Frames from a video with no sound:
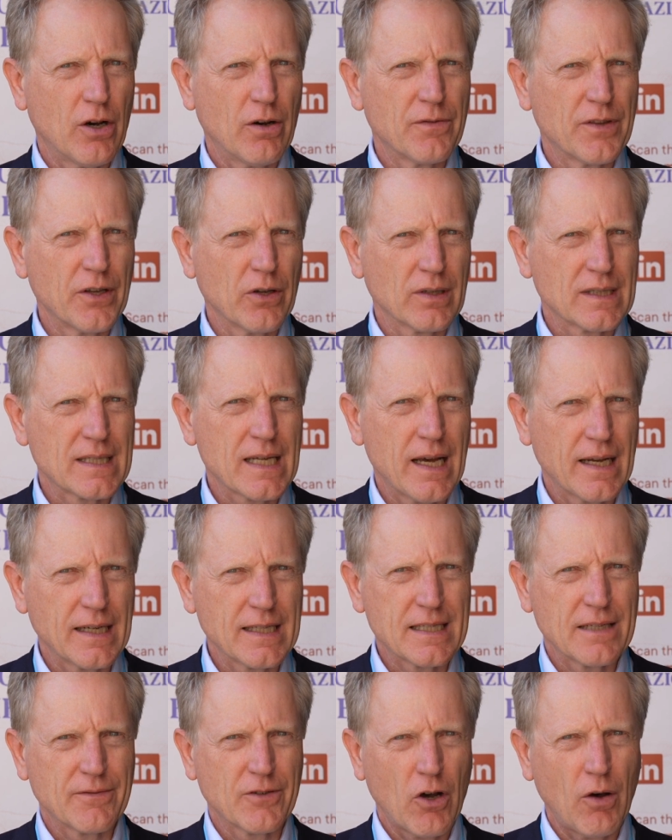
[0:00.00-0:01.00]
of the
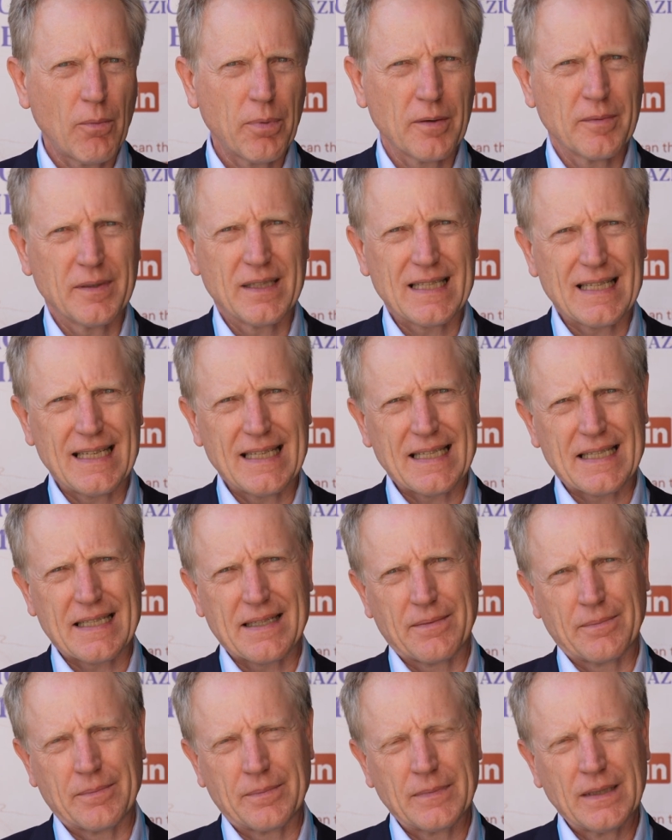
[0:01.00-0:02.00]
alternative complement
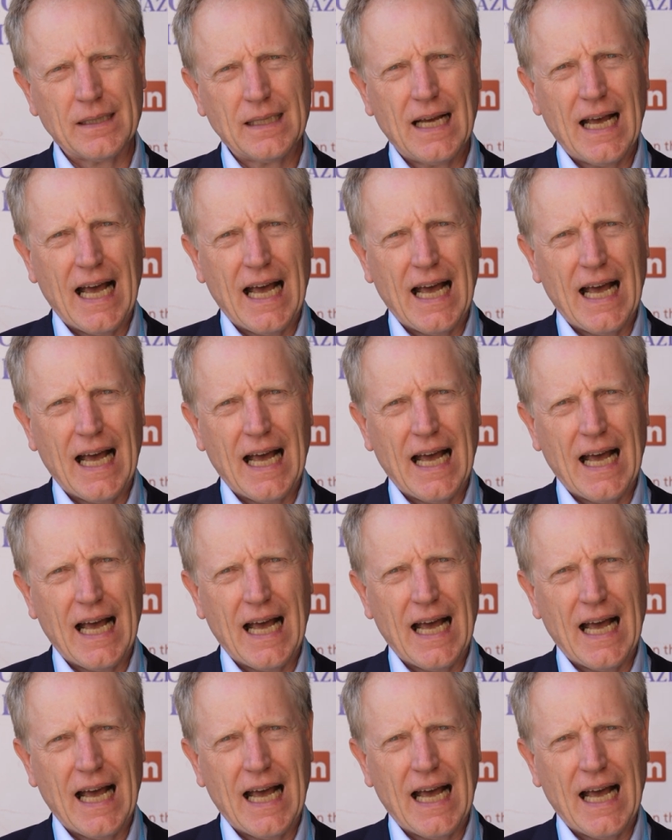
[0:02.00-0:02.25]
system